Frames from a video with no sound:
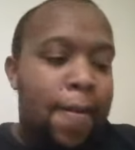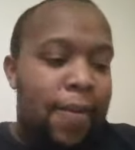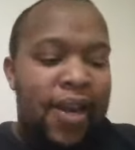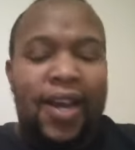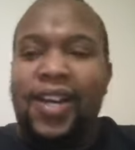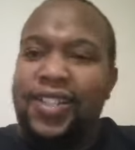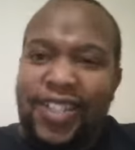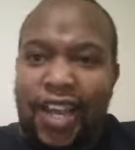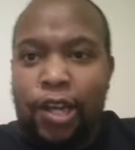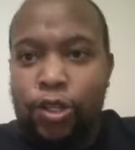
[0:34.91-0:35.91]
But I gotta
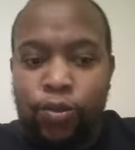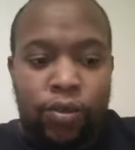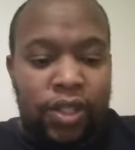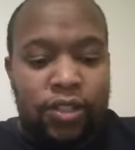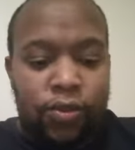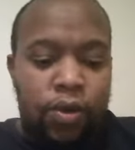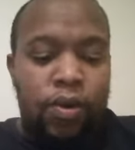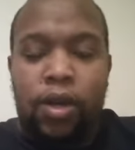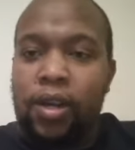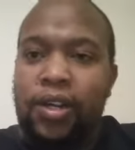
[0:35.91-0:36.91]
tell you, the story
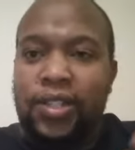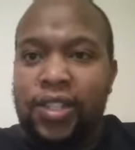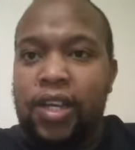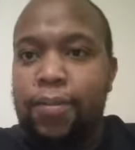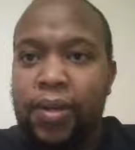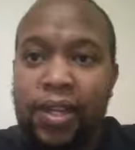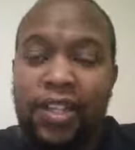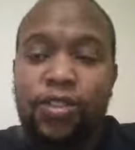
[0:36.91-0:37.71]
regarding Lesedi Kapinga,